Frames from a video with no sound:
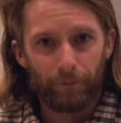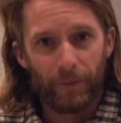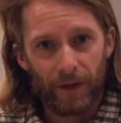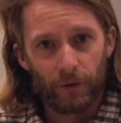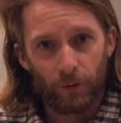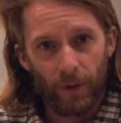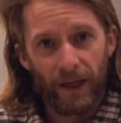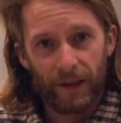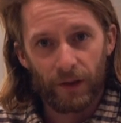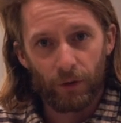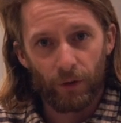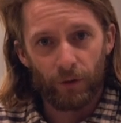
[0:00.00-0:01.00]

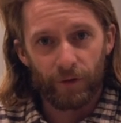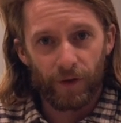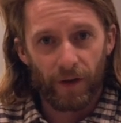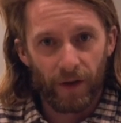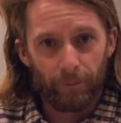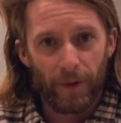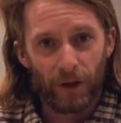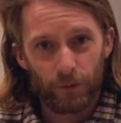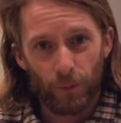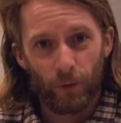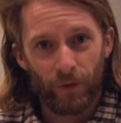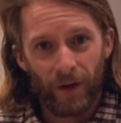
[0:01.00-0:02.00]
middleweight cruiser.
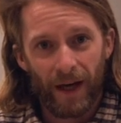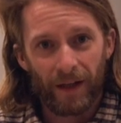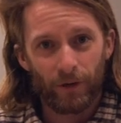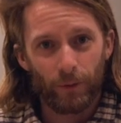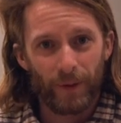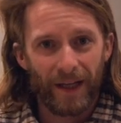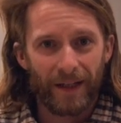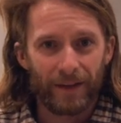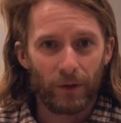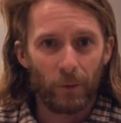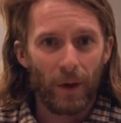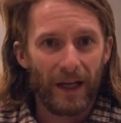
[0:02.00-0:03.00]
Much more than that, you'll be
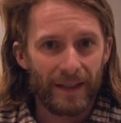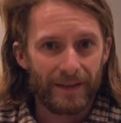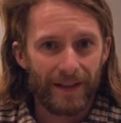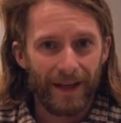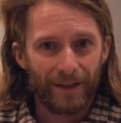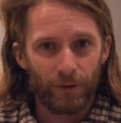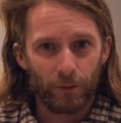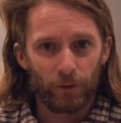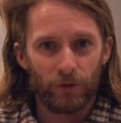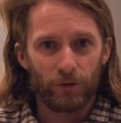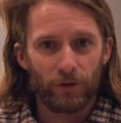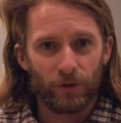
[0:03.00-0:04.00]
adding weight and you'll
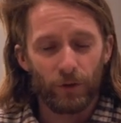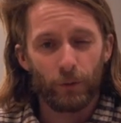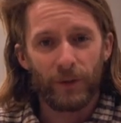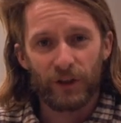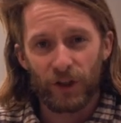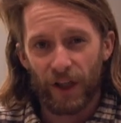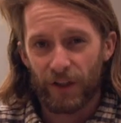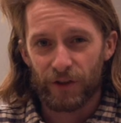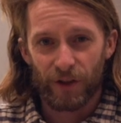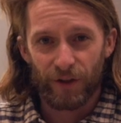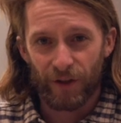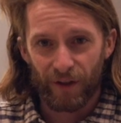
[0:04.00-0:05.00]
you'll be
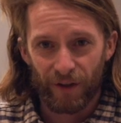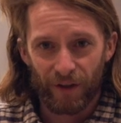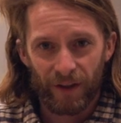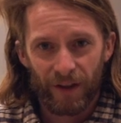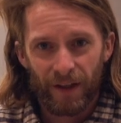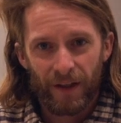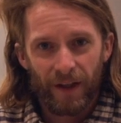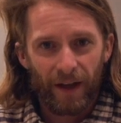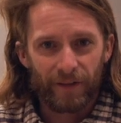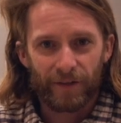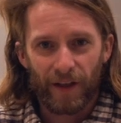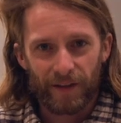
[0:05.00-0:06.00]
changing the
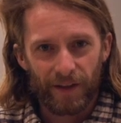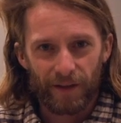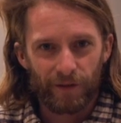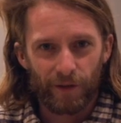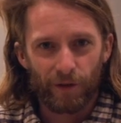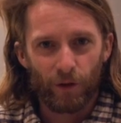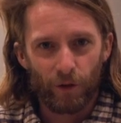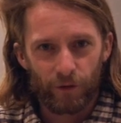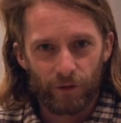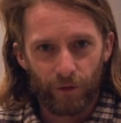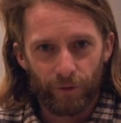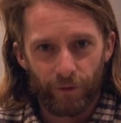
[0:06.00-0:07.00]
aesthetics and
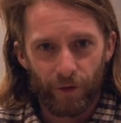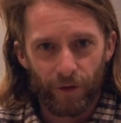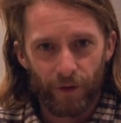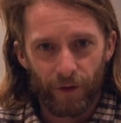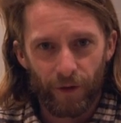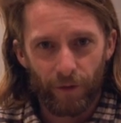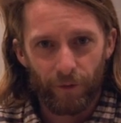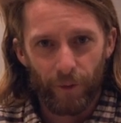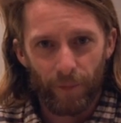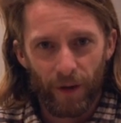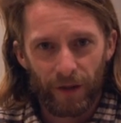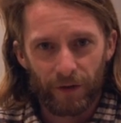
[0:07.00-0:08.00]
looks of the of the
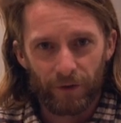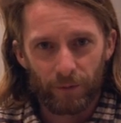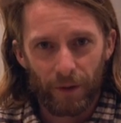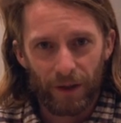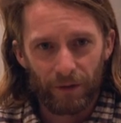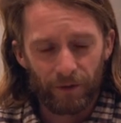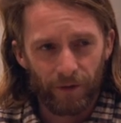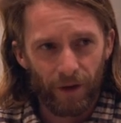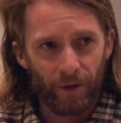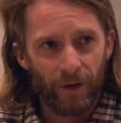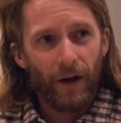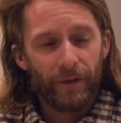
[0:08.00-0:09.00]
bike as well
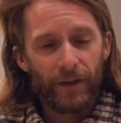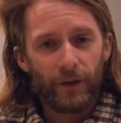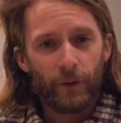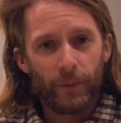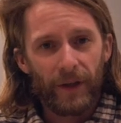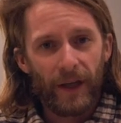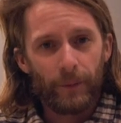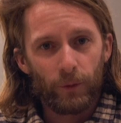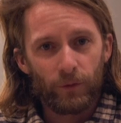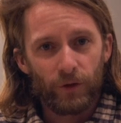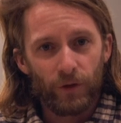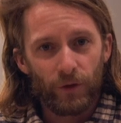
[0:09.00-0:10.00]
so I think you'll be
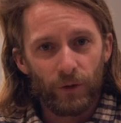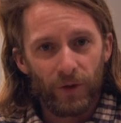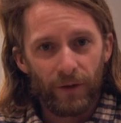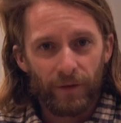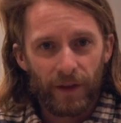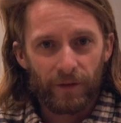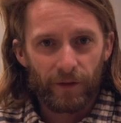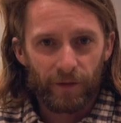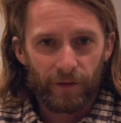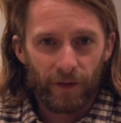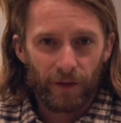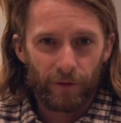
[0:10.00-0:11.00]
able to given it's a
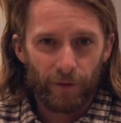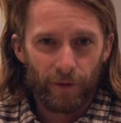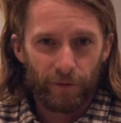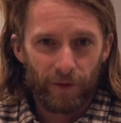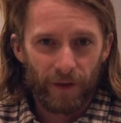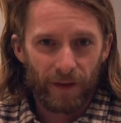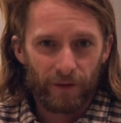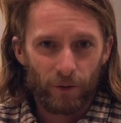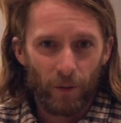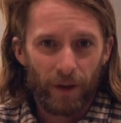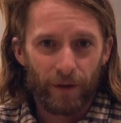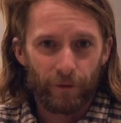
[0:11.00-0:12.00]
650 it's
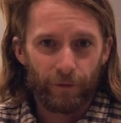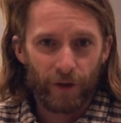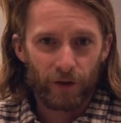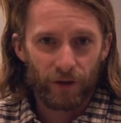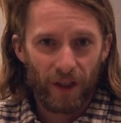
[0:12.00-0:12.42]
quite an efficient